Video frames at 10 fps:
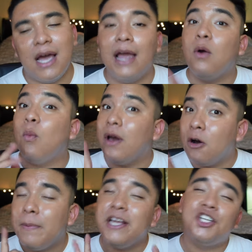I
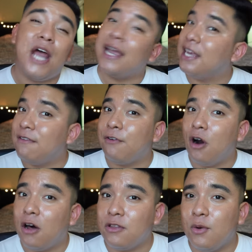will be checking for
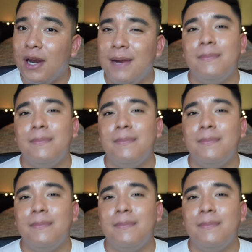all three,